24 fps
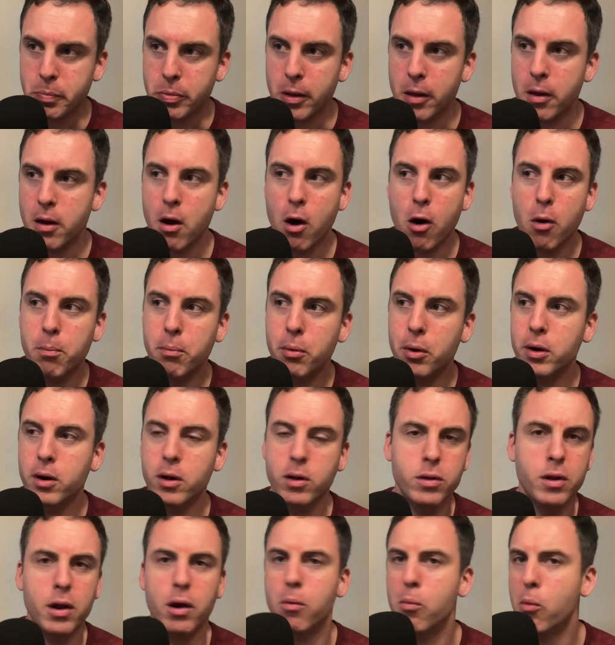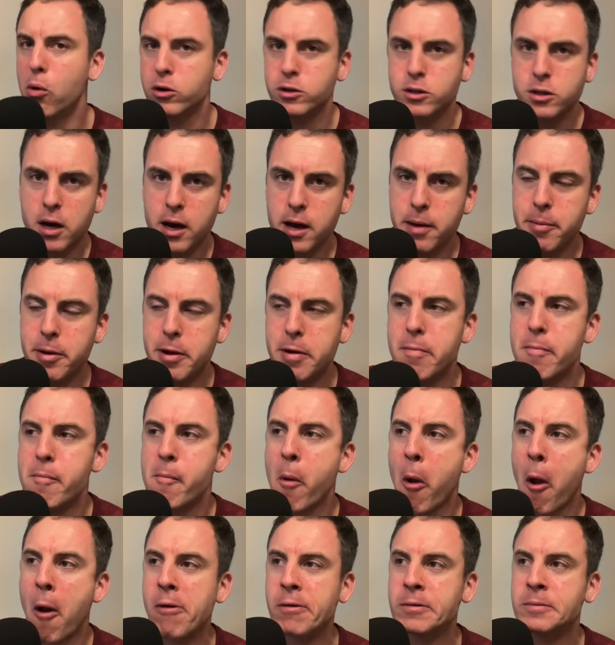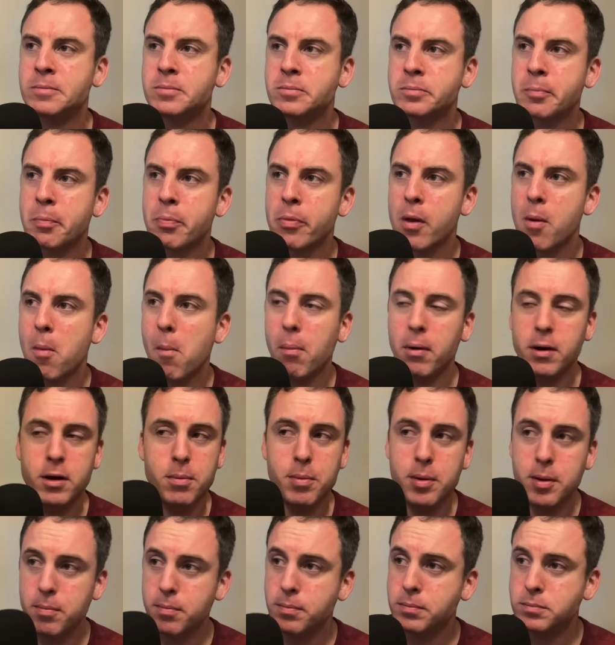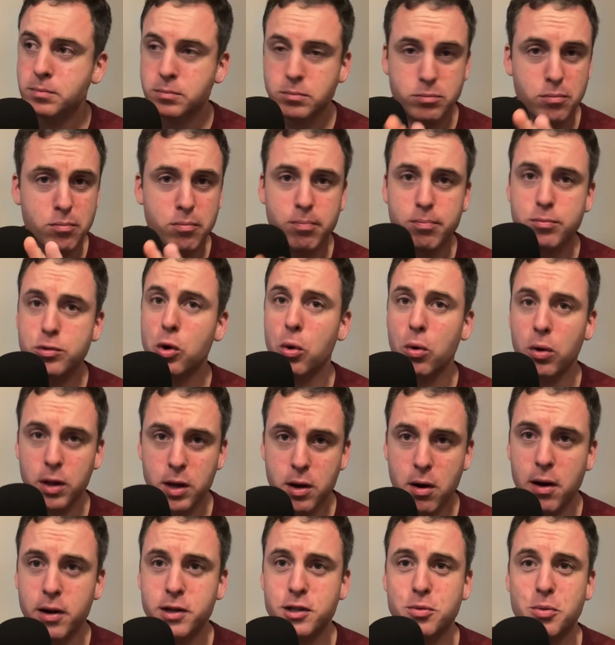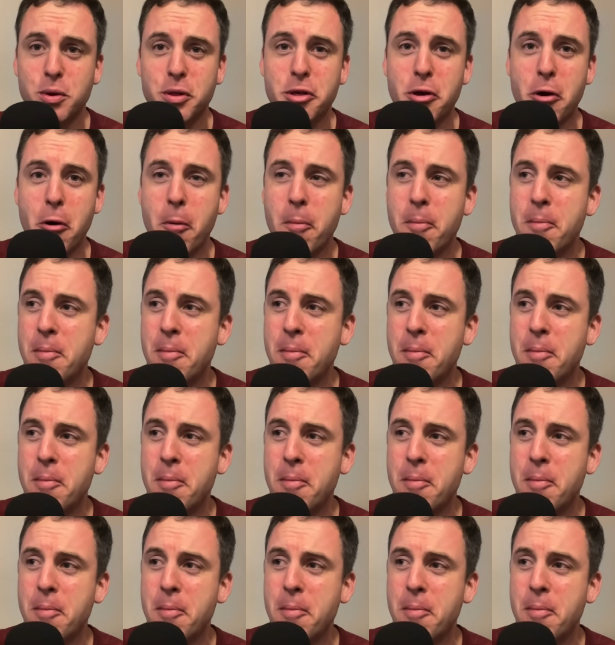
I'll put a little more time in, but to be totally honest with you,